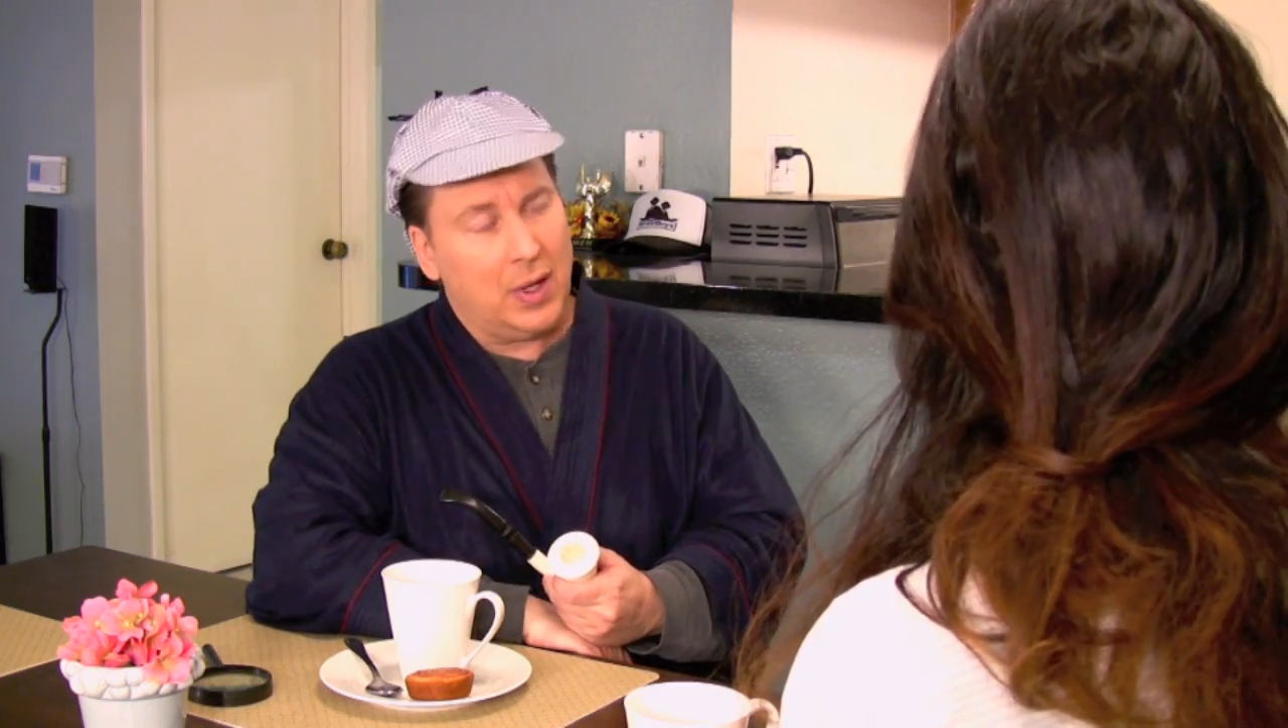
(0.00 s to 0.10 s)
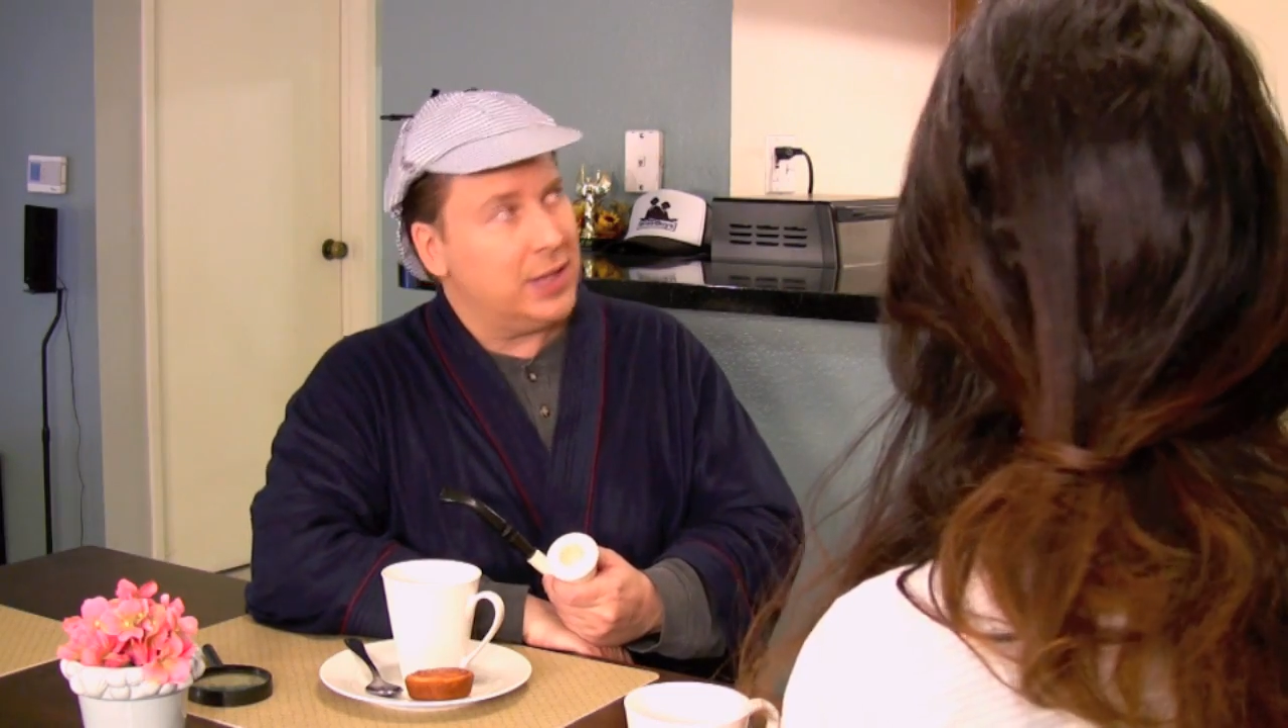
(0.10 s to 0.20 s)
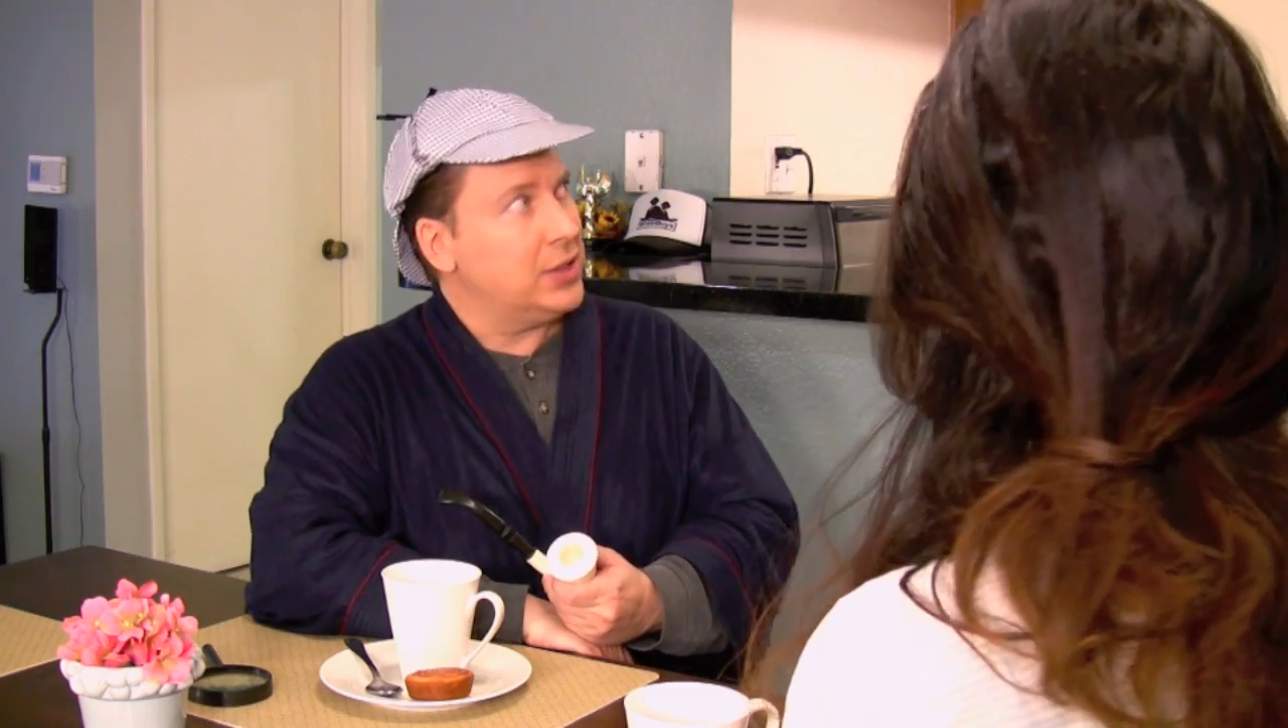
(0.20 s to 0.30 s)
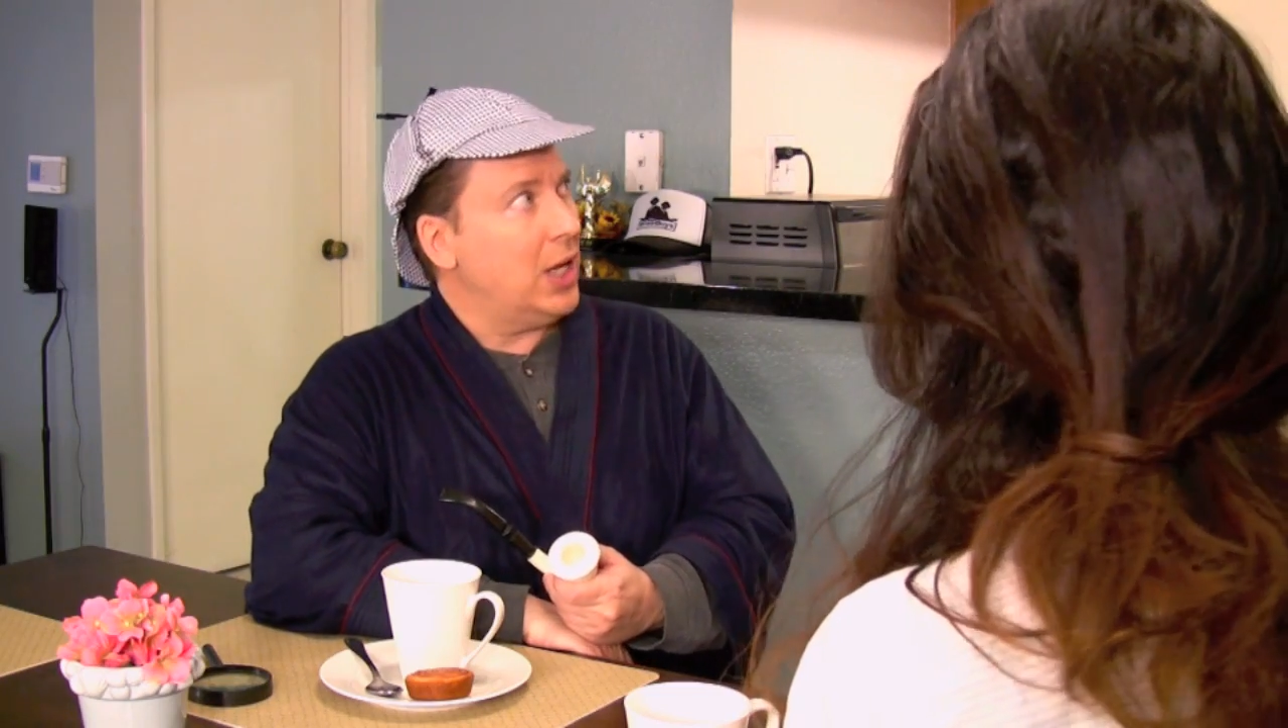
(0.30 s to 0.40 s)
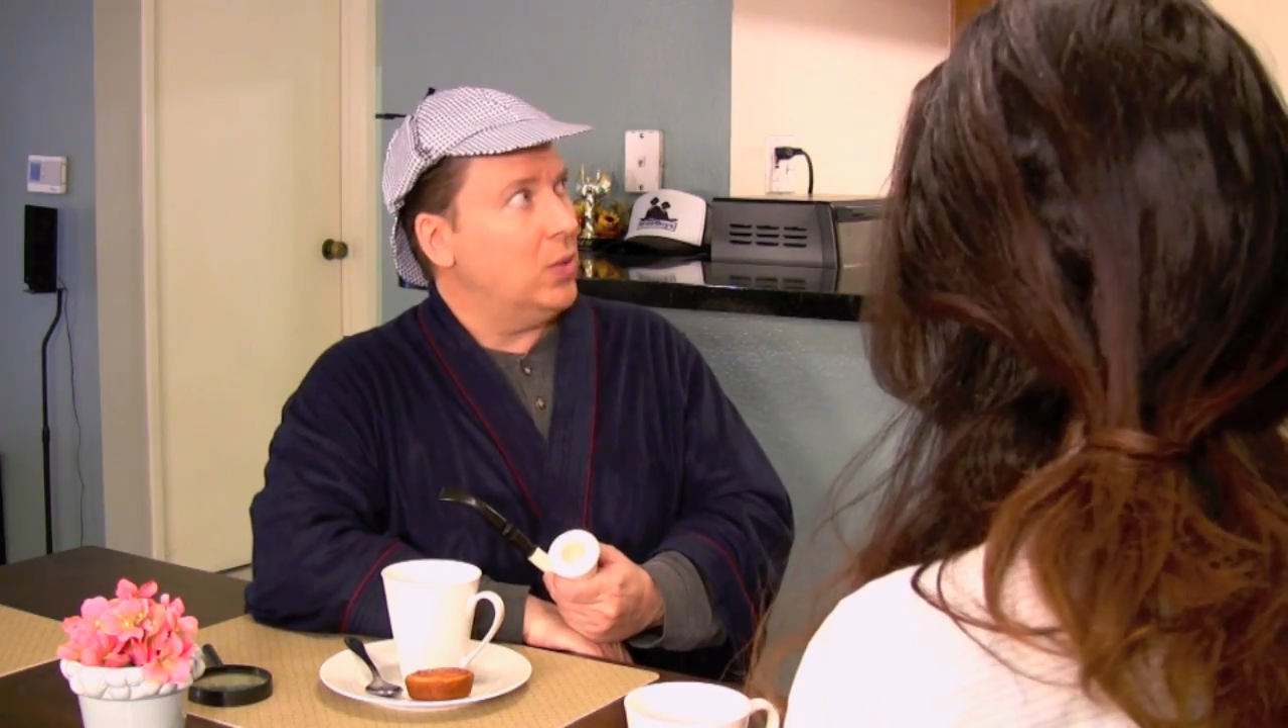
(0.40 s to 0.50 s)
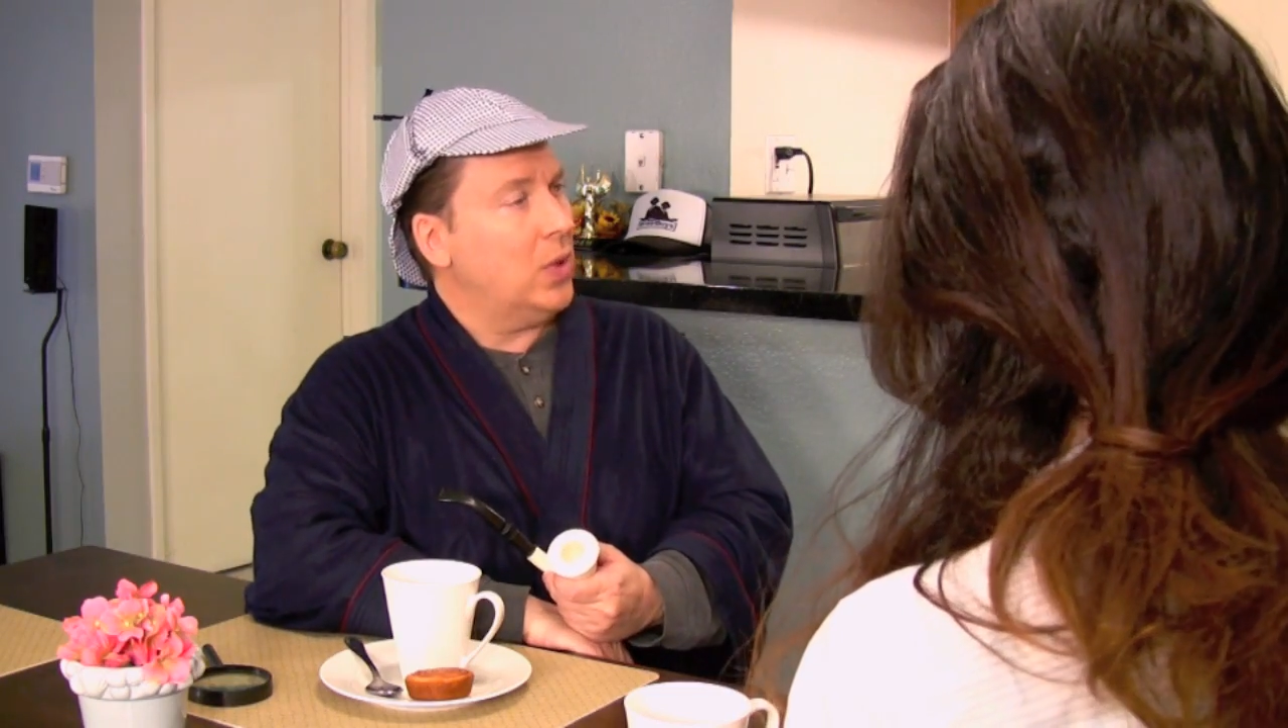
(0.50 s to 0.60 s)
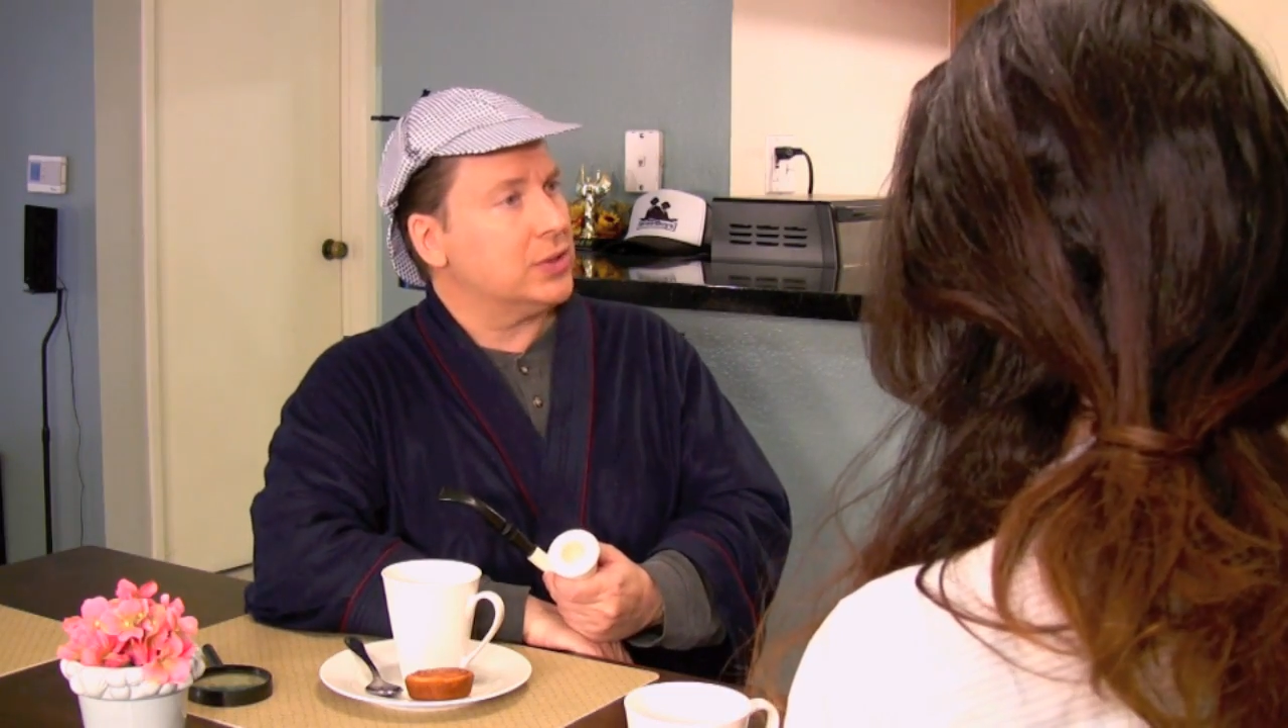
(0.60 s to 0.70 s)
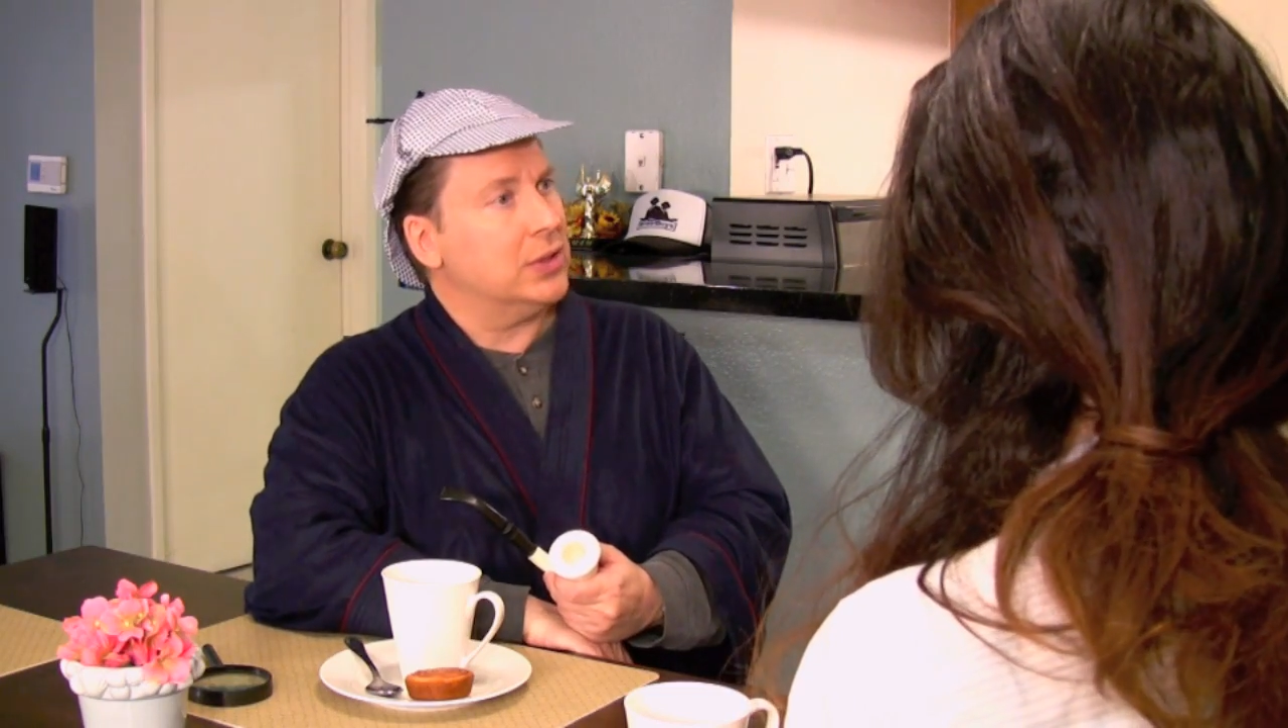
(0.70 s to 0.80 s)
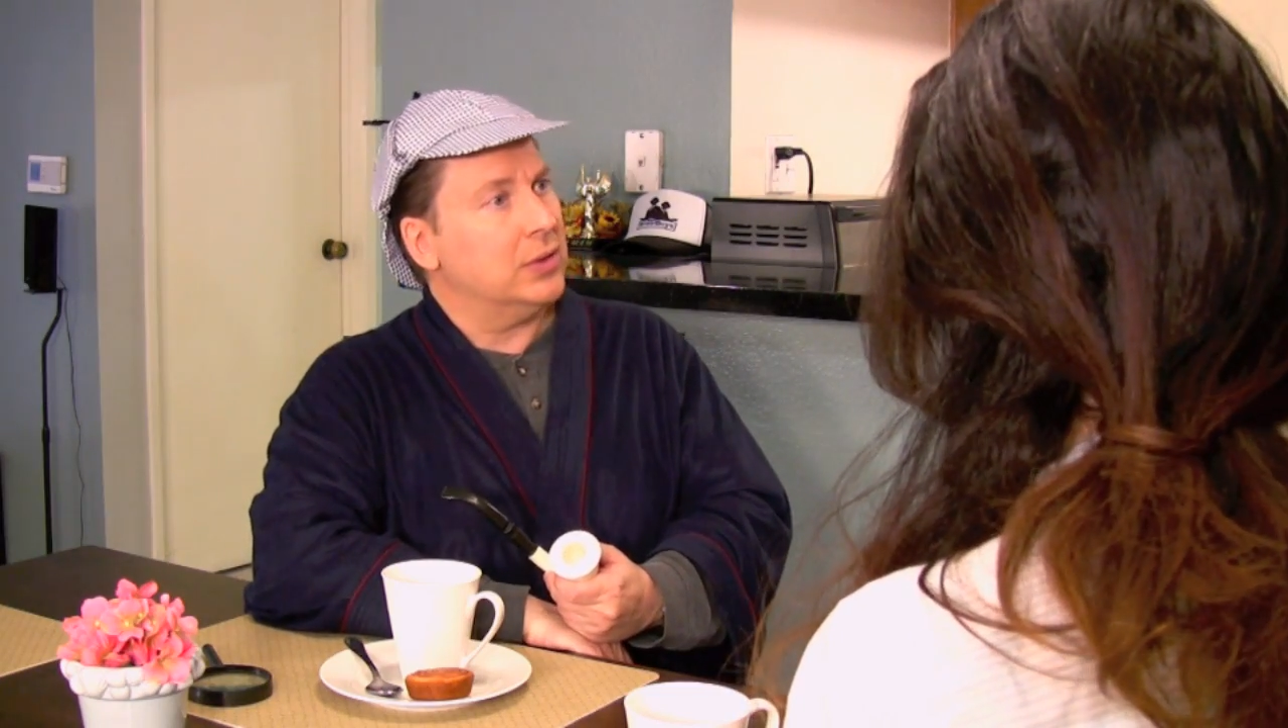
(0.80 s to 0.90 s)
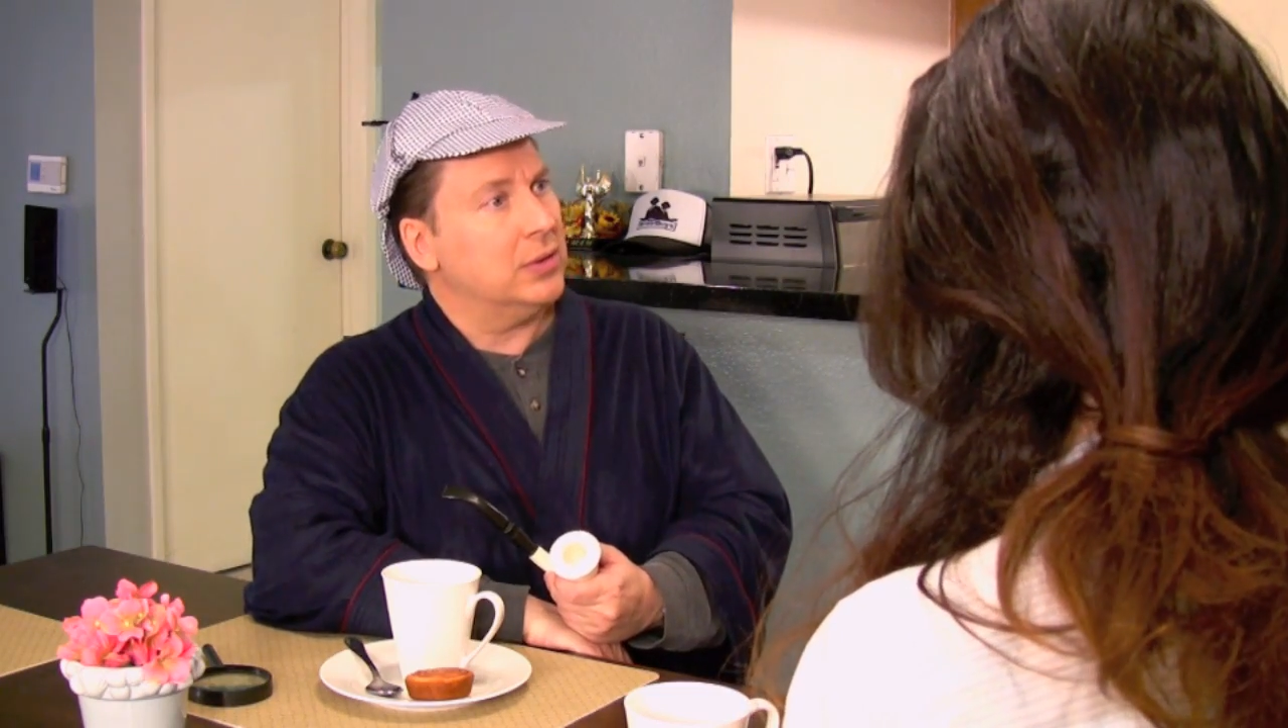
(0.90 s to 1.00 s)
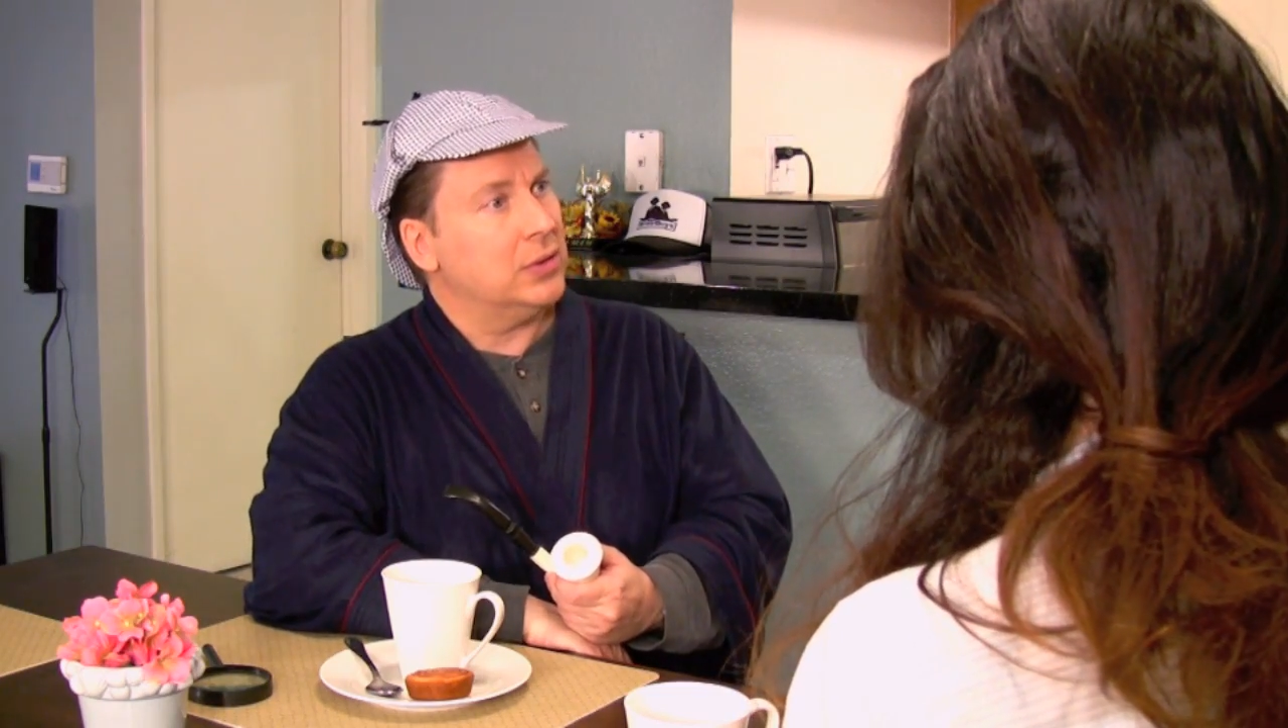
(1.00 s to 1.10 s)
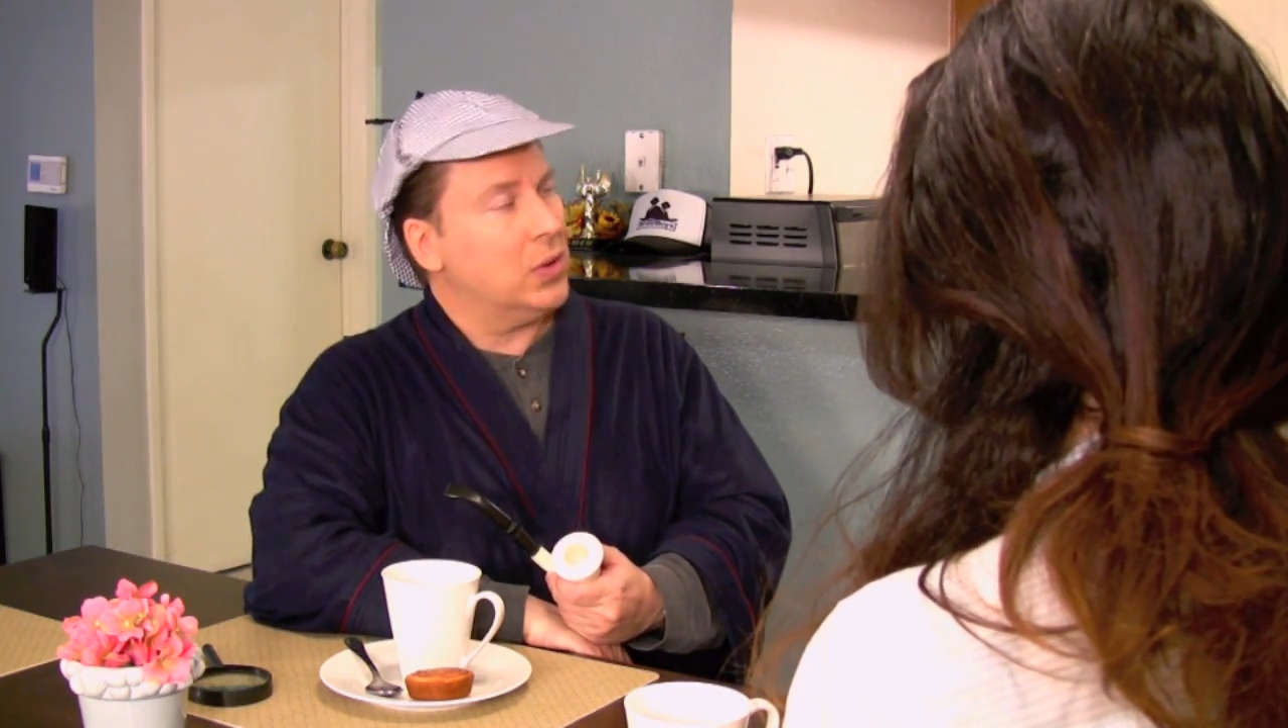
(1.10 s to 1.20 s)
I say, Watson,